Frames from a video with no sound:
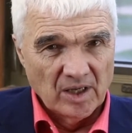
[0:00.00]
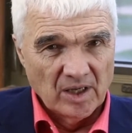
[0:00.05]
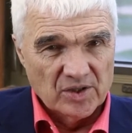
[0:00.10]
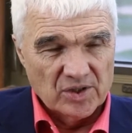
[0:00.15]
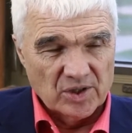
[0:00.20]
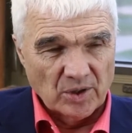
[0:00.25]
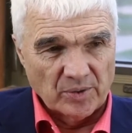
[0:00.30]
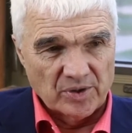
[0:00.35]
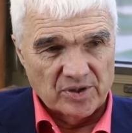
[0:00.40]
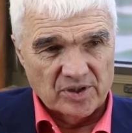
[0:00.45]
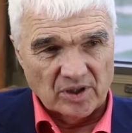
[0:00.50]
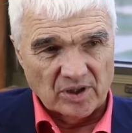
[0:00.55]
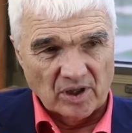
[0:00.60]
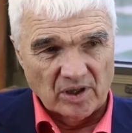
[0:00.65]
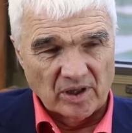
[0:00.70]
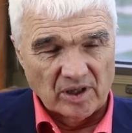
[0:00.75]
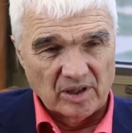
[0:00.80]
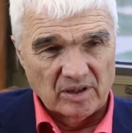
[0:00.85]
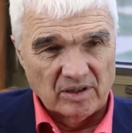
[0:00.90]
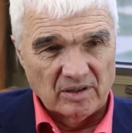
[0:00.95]
So we
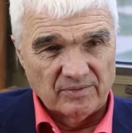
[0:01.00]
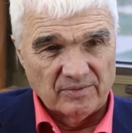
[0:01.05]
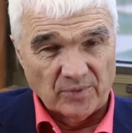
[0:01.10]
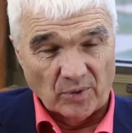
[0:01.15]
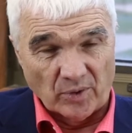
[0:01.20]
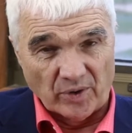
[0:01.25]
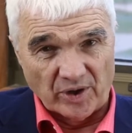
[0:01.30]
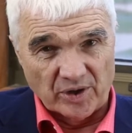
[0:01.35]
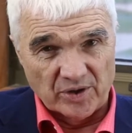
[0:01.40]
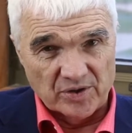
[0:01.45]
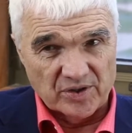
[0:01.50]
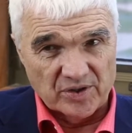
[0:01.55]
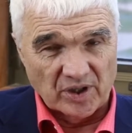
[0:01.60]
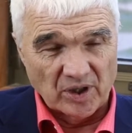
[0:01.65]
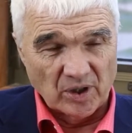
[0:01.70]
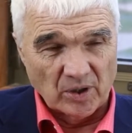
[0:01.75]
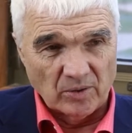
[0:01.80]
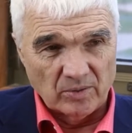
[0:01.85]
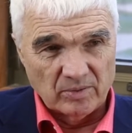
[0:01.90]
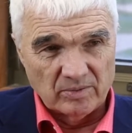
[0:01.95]
started 4 years
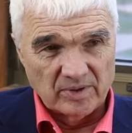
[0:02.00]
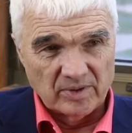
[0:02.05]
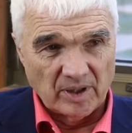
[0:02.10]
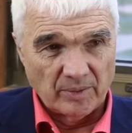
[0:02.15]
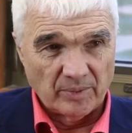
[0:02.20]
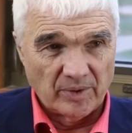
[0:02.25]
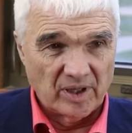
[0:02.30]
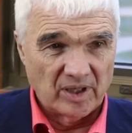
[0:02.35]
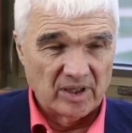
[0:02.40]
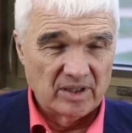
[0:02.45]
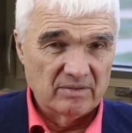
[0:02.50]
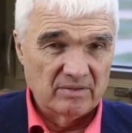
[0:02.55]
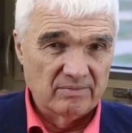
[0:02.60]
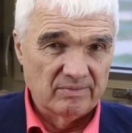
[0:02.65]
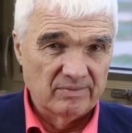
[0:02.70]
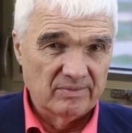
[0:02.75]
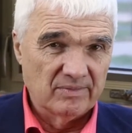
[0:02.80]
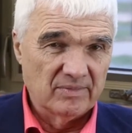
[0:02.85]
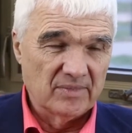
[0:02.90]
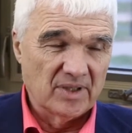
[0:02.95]
ago, and we
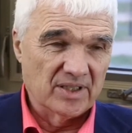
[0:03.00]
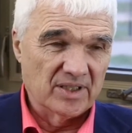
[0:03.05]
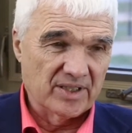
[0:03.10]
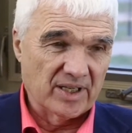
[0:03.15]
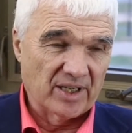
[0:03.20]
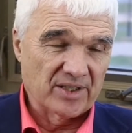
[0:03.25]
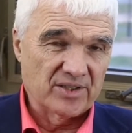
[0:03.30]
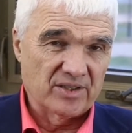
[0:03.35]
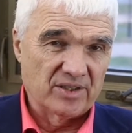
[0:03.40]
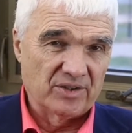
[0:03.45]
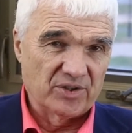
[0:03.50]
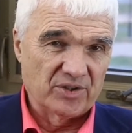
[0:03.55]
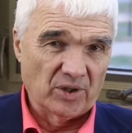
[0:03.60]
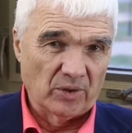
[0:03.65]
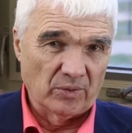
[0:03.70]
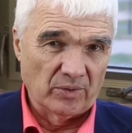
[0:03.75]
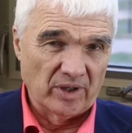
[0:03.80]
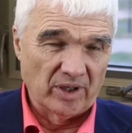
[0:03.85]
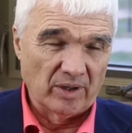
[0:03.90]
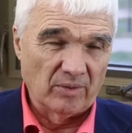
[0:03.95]
assessed the
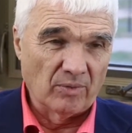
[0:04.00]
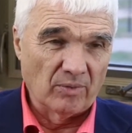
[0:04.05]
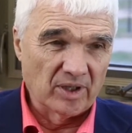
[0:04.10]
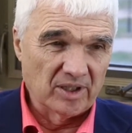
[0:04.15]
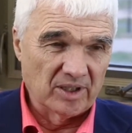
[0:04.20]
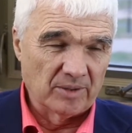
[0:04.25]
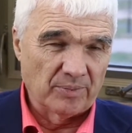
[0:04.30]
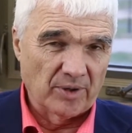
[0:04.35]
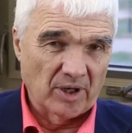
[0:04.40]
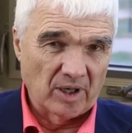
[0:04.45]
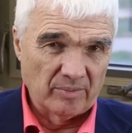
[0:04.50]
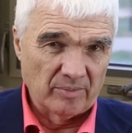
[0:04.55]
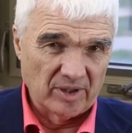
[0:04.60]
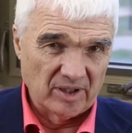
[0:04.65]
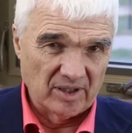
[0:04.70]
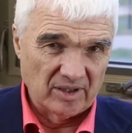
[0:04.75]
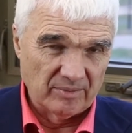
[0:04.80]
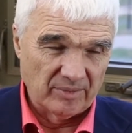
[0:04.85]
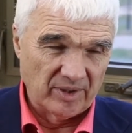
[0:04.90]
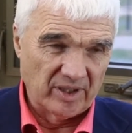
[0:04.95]
children in one
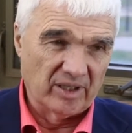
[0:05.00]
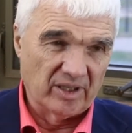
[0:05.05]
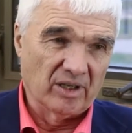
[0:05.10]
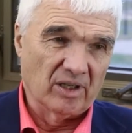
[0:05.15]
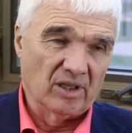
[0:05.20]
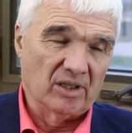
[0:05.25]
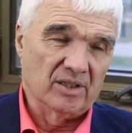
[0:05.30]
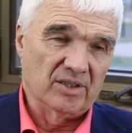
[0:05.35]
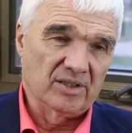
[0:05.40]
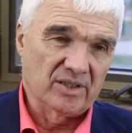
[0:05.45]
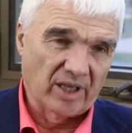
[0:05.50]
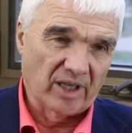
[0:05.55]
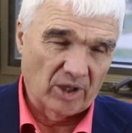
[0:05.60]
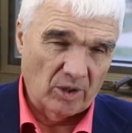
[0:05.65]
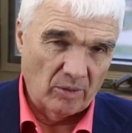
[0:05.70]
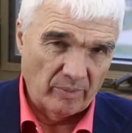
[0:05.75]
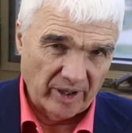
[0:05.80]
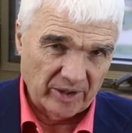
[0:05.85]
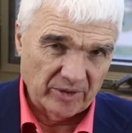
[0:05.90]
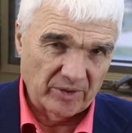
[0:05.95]
department, and we did all the
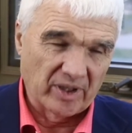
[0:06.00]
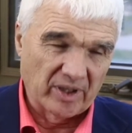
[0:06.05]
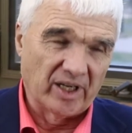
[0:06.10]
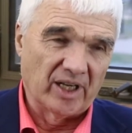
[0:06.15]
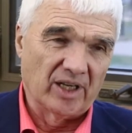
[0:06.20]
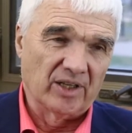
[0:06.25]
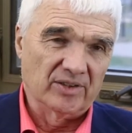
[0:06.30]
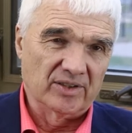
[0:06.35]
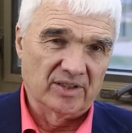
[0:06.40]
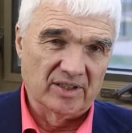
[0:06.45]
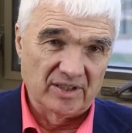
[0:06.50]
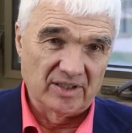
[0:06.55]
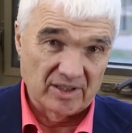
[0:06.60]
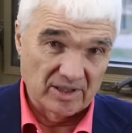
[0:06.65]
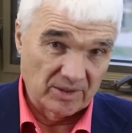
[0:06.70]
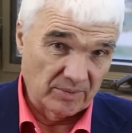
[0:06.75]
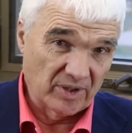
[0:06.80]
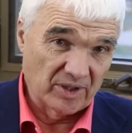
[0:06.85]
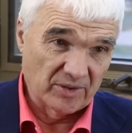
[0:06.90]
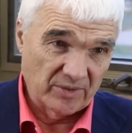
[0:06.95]
psychometric analyses
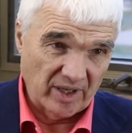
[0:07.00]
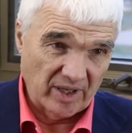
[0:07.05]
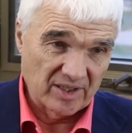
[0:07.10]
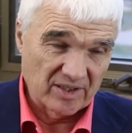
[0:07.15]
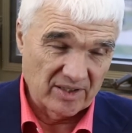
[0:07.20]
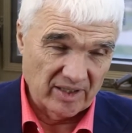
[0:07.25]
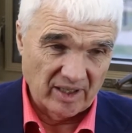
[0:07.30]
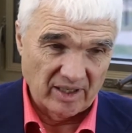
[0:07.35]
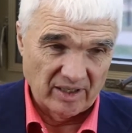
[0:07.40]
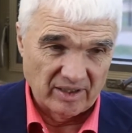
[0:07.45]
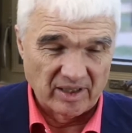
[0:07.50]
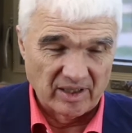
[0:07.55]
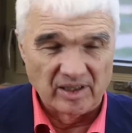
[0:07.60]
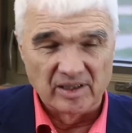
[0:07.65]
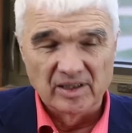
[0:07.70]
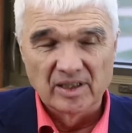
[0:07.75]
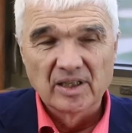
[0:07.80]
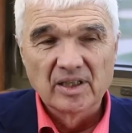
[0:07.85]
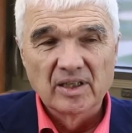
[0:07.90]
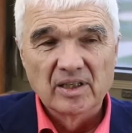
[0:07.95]
because we had translated the
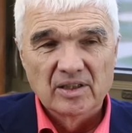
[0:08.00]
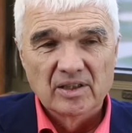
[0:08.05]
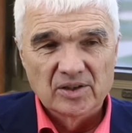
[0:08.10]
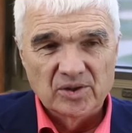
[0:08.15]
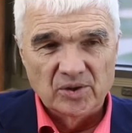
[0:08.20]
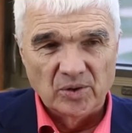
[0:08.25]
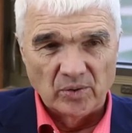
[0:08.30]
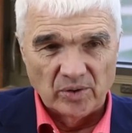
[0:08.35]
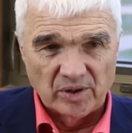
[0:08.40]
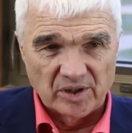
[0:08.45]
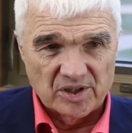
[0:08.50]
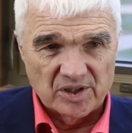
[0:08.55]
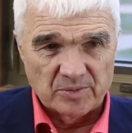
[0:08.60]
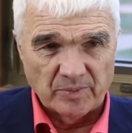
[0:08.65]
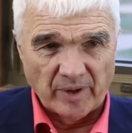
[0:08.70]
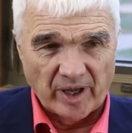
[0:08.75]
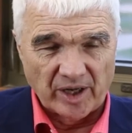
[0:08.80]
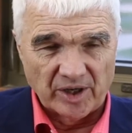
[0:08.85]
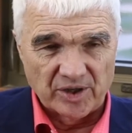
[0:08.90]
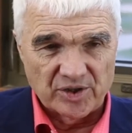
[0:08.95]
tool into
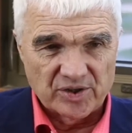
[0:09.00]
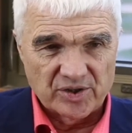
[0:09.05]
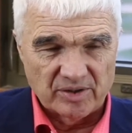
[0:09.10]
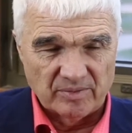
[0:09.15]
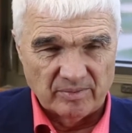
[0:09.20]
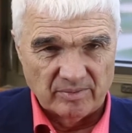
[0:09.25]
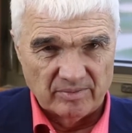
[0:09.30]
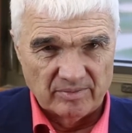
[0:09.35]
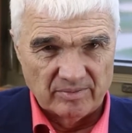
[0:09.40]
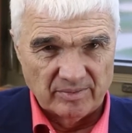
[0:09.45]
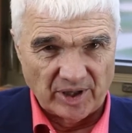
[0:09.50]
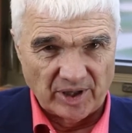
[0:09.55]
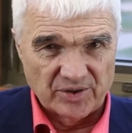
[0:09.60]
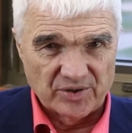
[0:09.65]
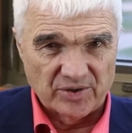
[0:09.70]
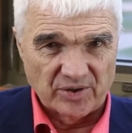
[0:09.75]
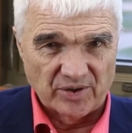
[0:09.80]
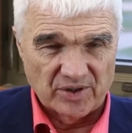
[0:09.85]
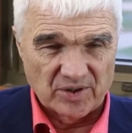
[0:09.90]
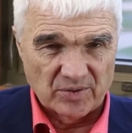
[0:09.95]
Spanish and made
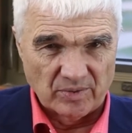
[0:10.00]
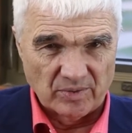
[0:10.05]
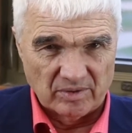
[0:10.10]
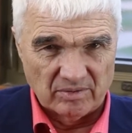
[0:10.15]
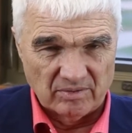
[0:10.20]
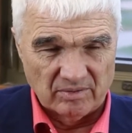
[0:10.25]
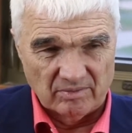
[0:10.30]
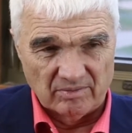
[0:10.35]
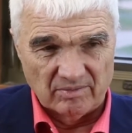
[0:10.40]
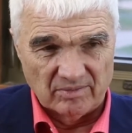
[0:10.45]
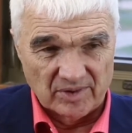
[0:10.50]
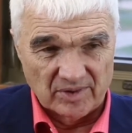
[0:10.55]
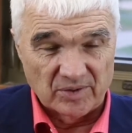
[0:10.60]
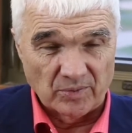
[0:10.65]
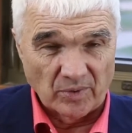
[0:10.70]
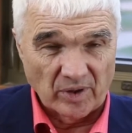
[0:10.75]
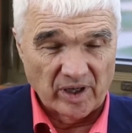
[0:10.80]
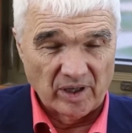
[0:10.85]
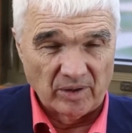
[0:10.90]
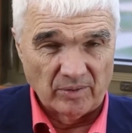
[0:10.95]
sure it was
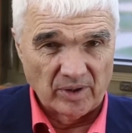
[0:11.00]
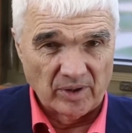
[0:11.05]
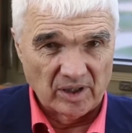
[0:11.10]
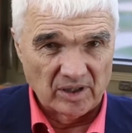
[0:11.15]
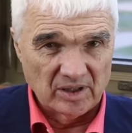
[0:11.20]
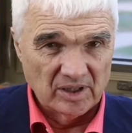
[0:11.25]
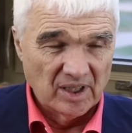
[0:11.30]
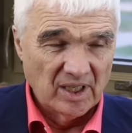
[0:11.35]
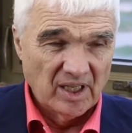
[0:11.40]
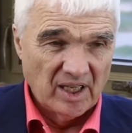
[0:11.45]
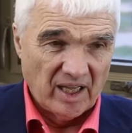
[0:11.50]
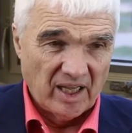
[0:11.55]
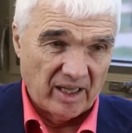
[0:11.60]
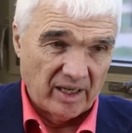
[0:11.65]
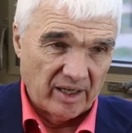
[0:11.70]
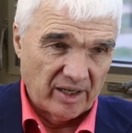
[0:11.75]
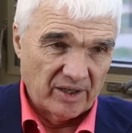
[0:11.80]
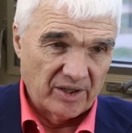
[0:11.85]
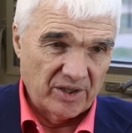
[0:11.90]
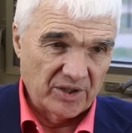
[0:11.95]
working well.
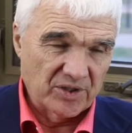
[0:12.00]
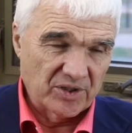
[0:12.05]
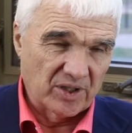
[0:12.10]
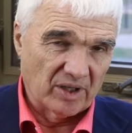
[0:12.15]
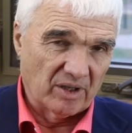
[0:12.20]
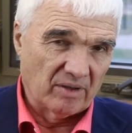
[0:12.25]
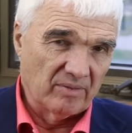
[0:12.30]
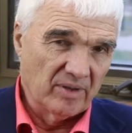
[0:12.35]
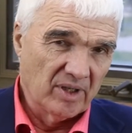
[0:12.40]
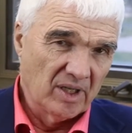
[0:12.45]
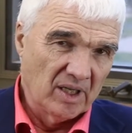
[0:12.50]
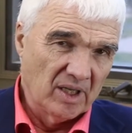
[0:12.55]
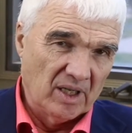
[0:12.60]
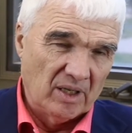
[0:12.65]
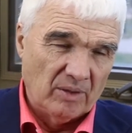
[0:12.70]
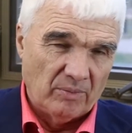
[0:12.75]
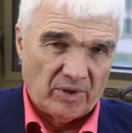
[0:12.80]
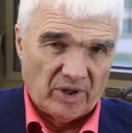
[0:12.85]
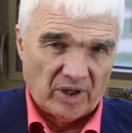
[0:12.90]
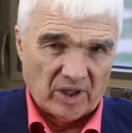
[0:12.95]
And in addition,
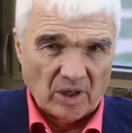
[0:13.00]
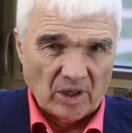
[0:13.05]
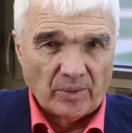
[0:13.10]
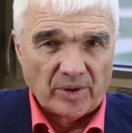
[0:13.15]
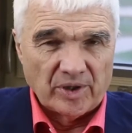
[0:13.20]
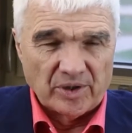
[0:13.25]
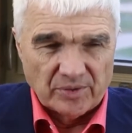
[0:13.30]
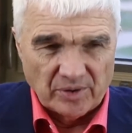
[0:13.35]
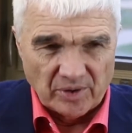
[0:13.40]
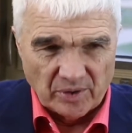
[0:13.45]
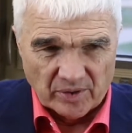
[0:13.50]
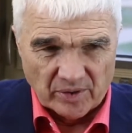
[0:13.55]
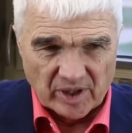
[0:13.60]
when you go into a new